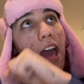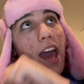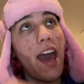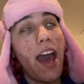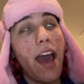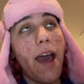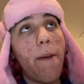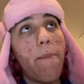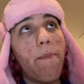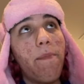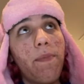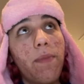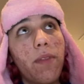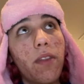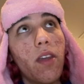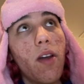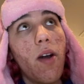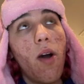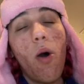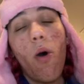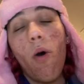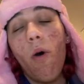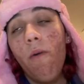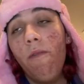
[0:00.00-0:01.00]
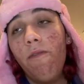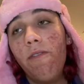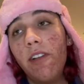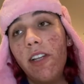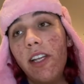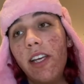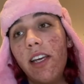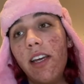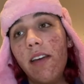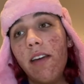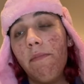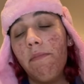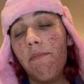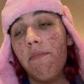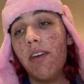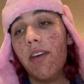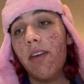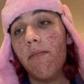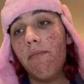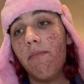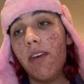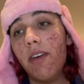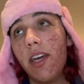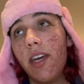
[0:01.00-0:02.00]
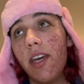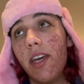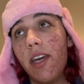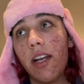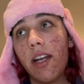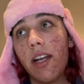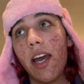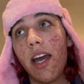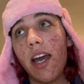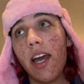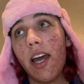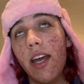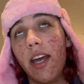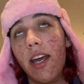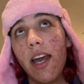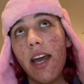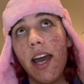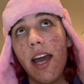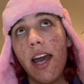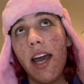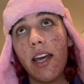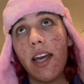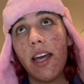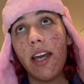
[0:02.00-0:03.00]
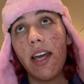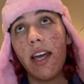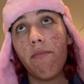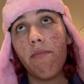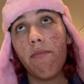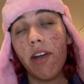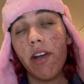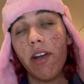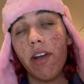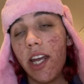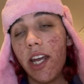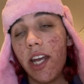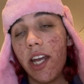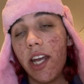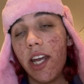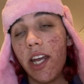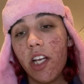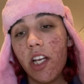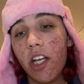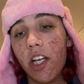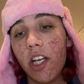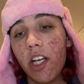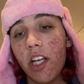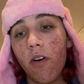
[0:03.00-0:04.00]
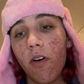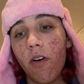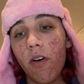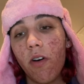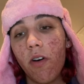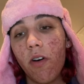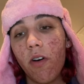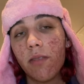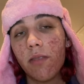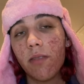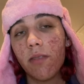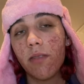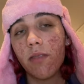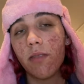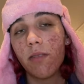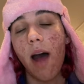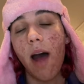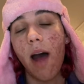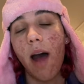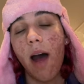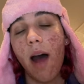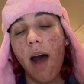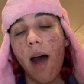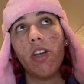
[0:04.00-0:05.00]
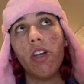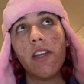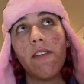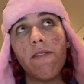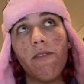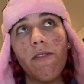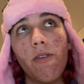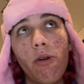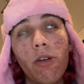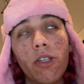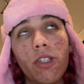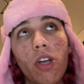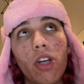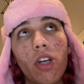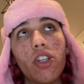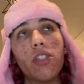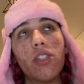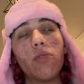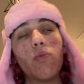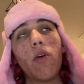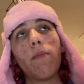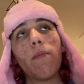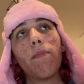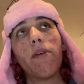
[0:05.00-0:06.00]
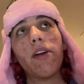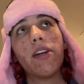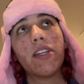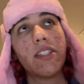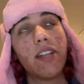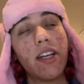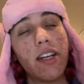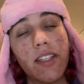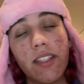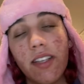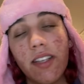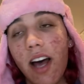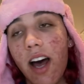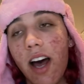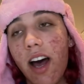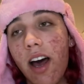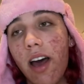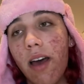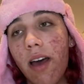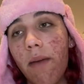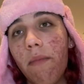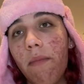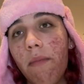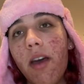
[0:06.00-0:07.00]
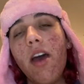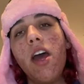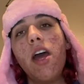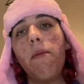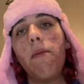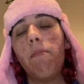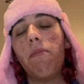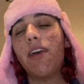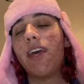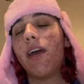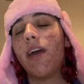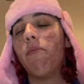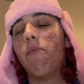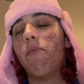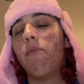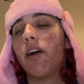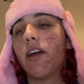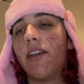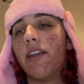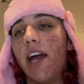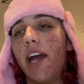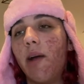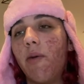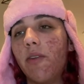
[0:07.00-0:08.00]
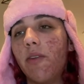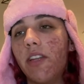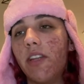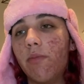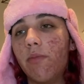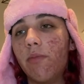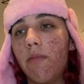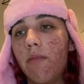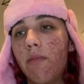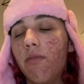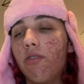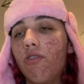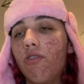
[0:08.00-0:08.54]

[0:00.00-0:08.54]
And hopefully being me can bring in a mainstream audience, but I'm really focused on just one person at a time, being able to connect with these people